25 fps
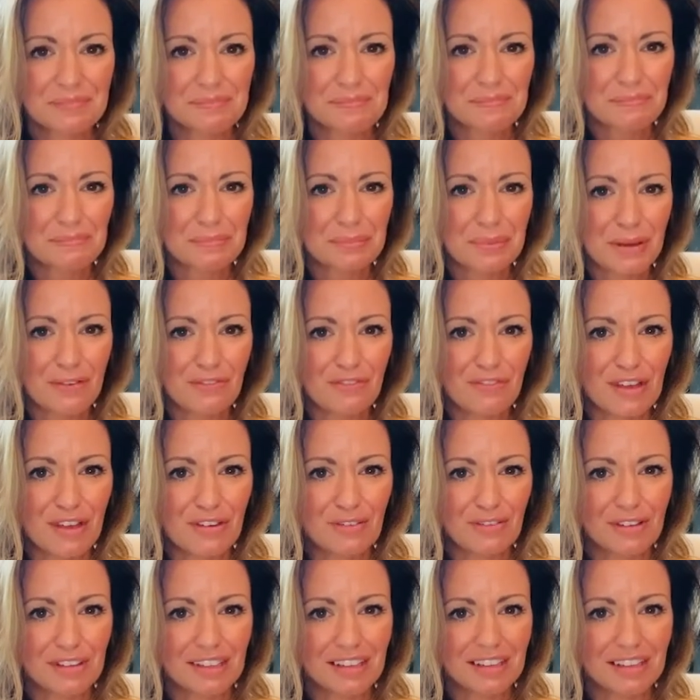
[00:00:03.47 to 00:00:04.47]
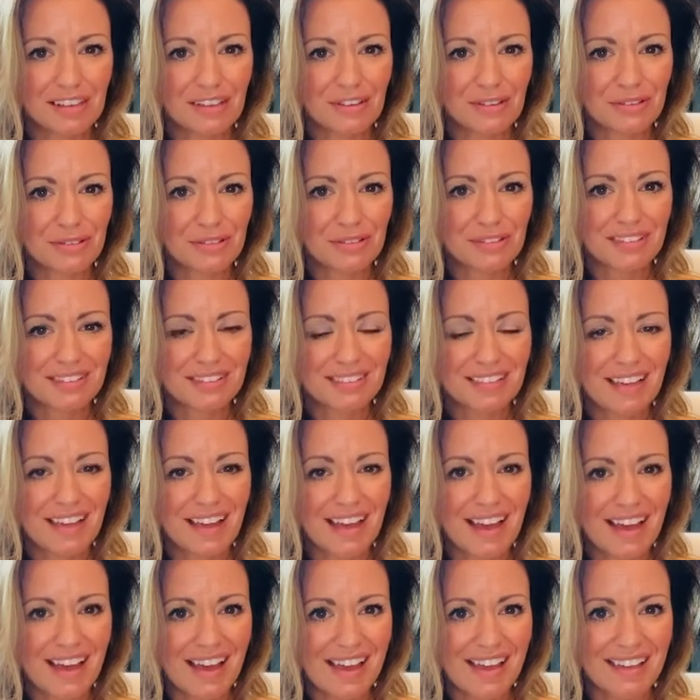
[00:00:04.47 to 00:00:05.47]
my favorite Leos.
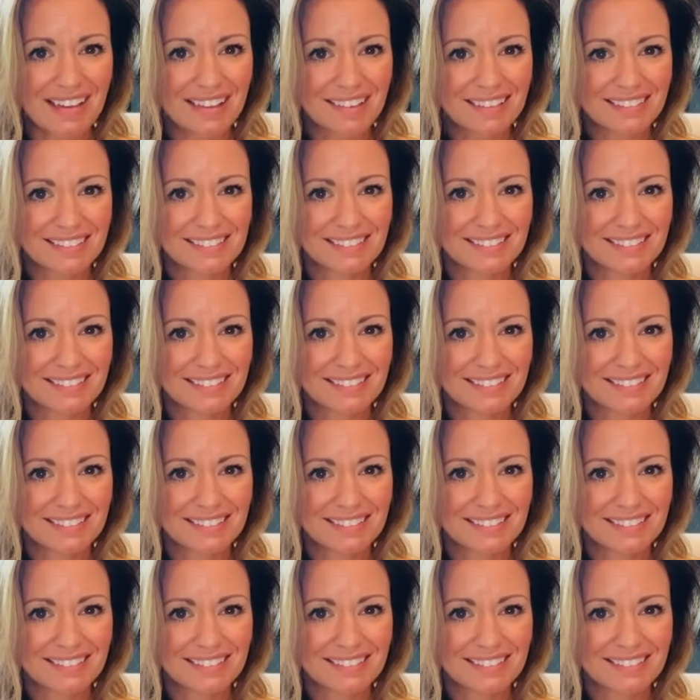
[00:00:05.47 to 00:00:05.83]
Hi,